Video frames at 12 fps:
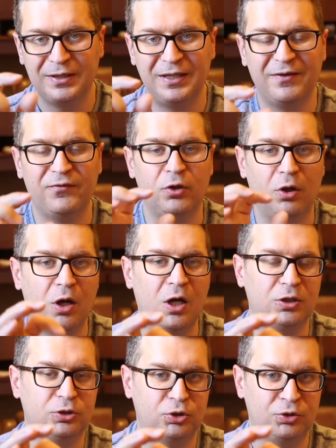they will
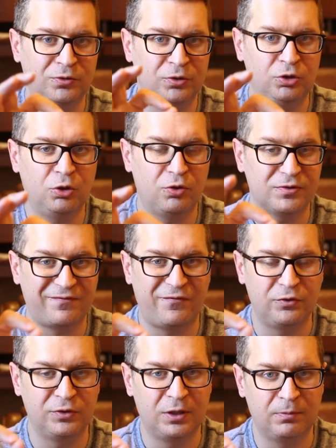alter those
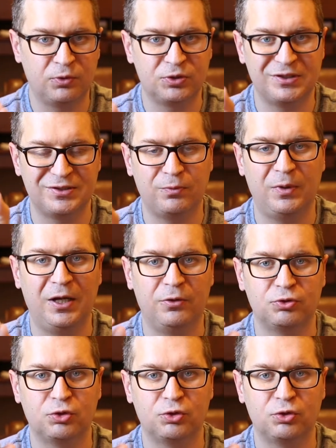phone numbers as well.